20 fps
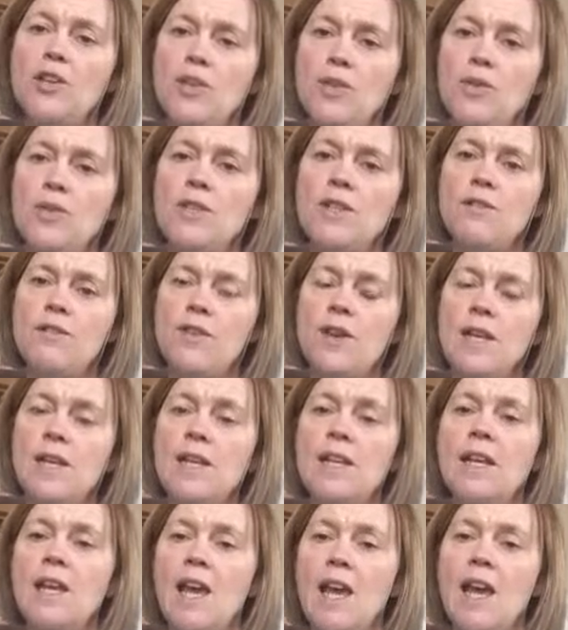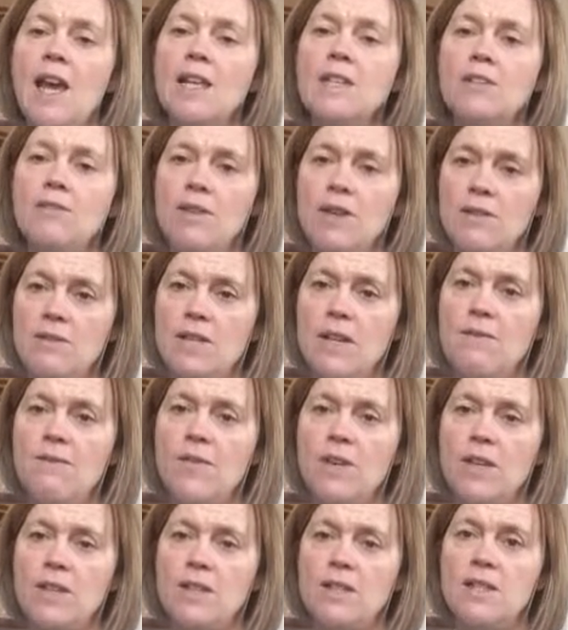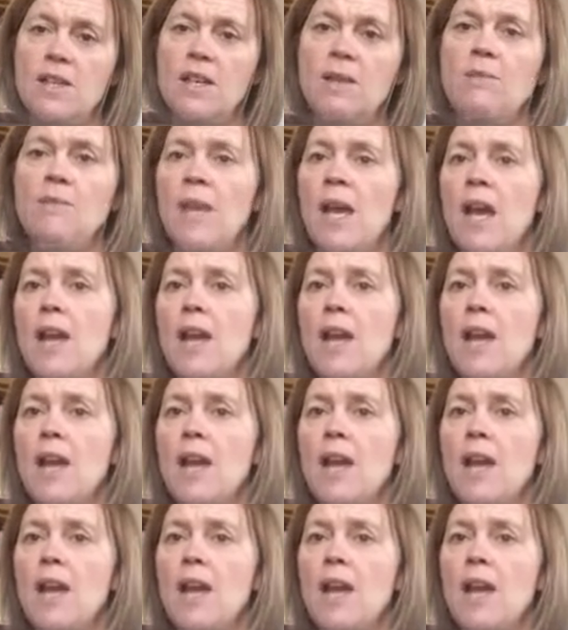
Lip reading: a user-friendly guide around advocacy.